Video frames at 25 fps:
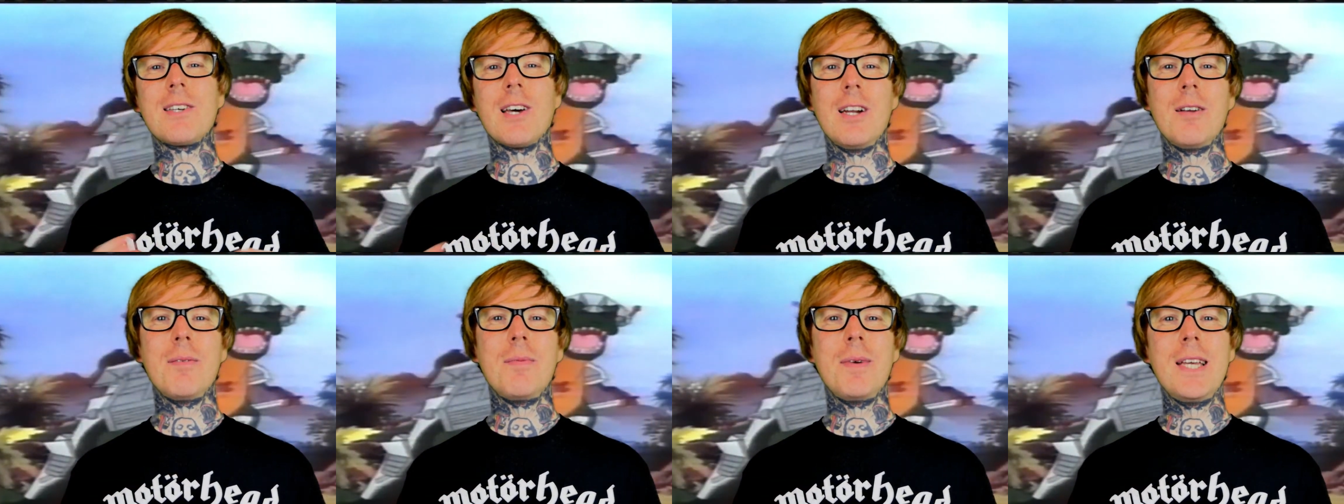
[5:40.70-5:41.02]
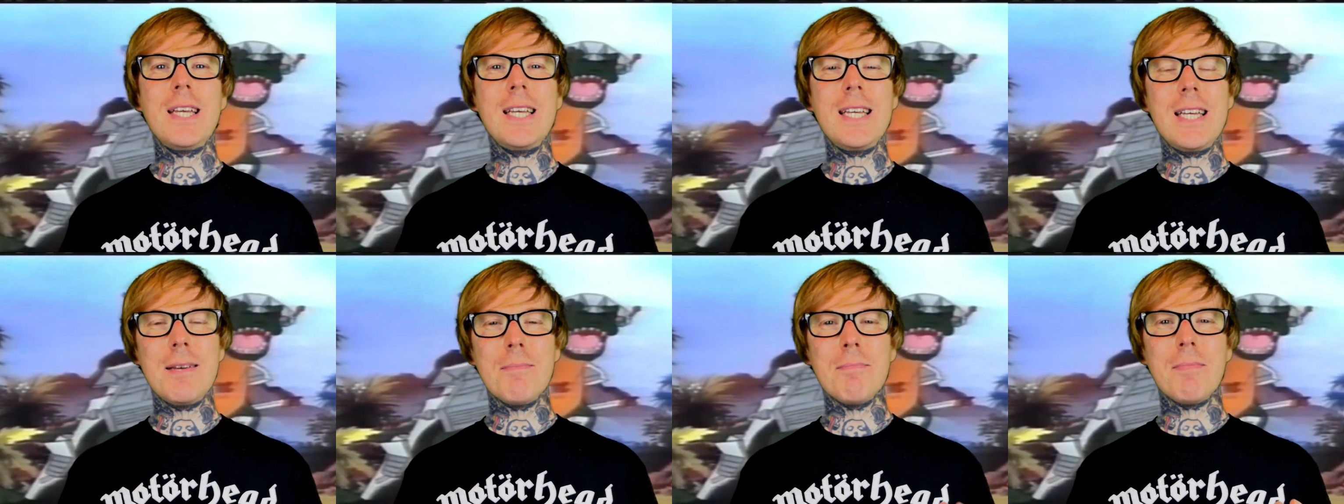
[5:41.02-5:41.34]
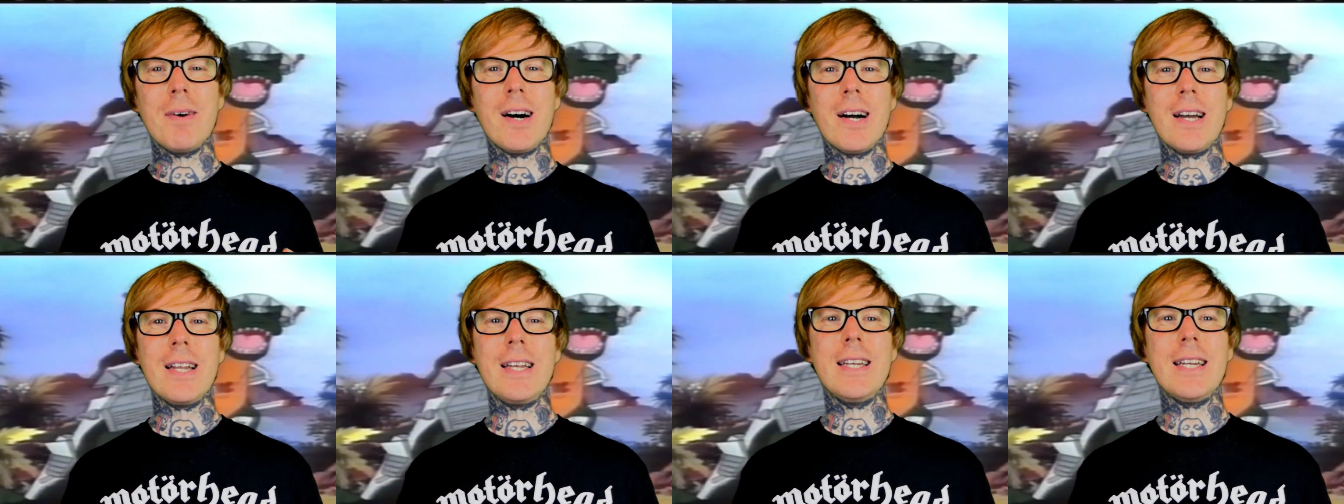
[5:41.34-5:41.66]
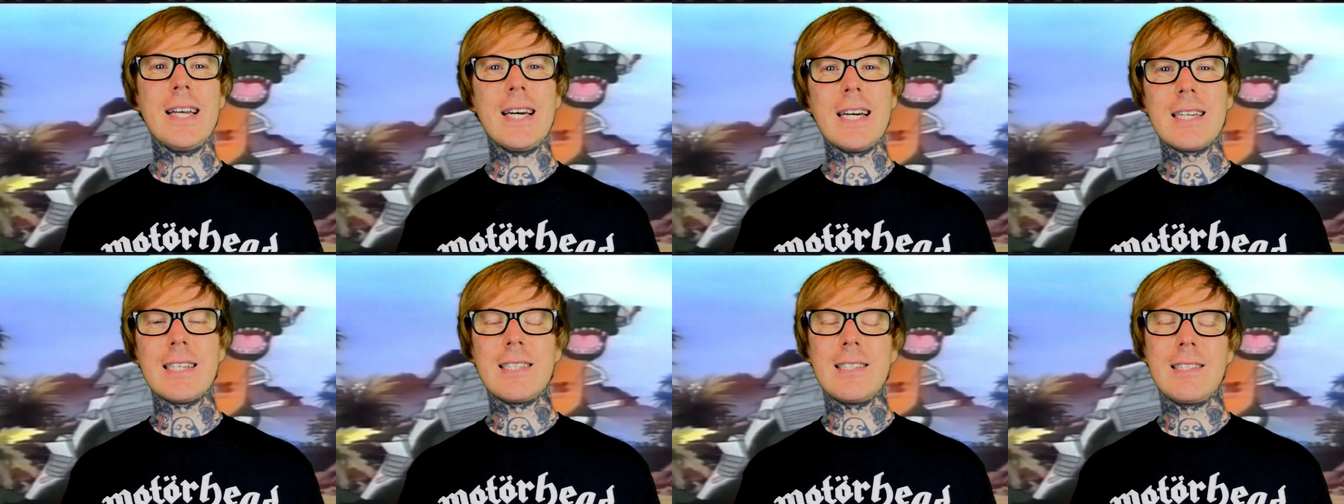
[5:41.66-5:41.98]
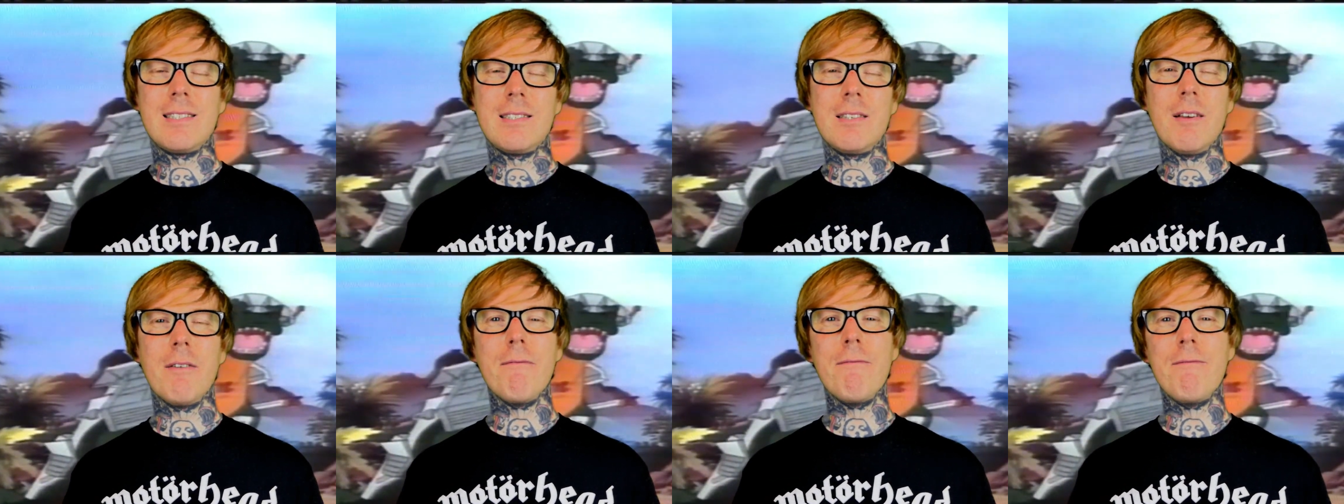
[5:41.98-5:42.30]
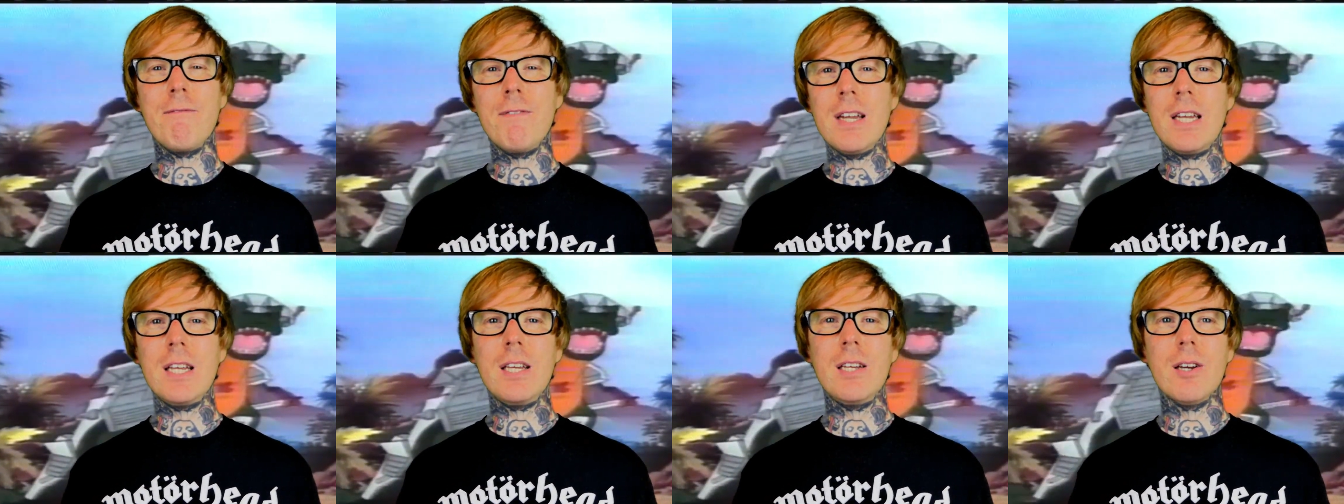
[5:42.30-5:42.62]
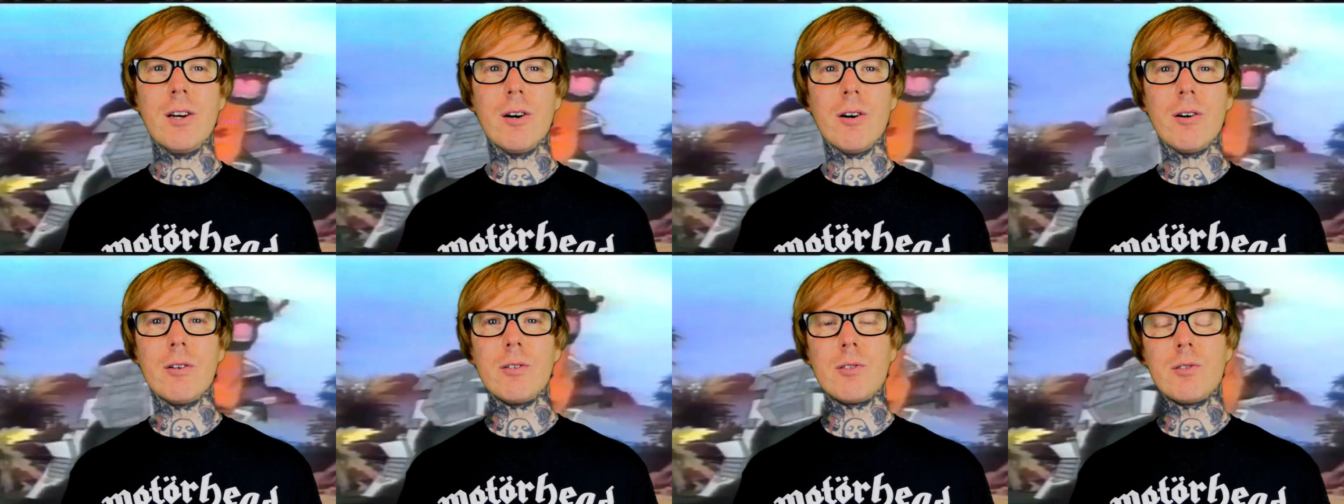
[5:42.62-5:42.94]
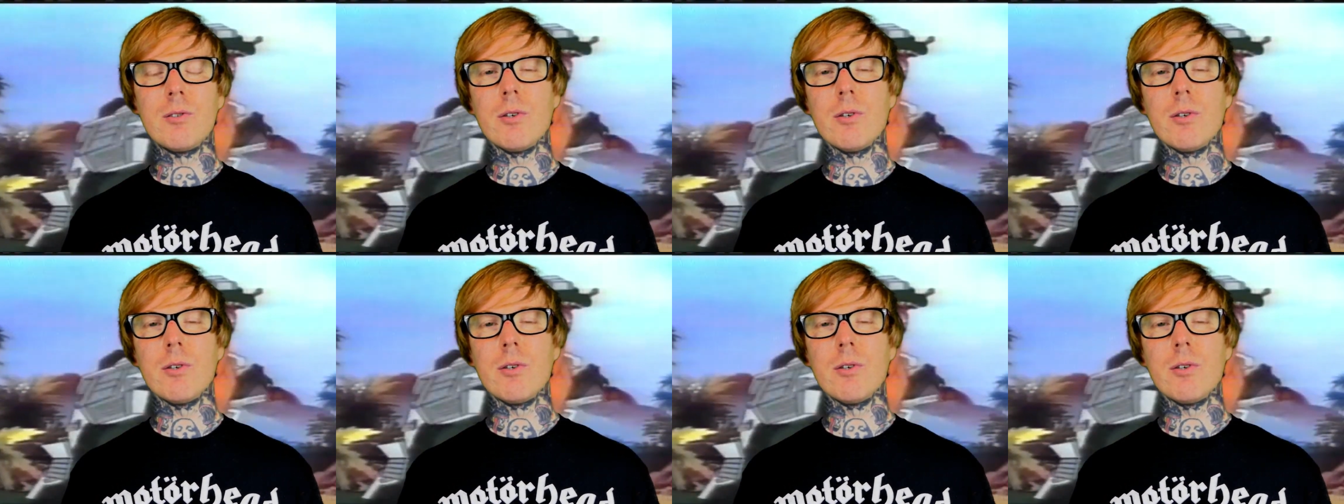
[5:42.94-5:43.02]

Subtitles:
going to be in my next video,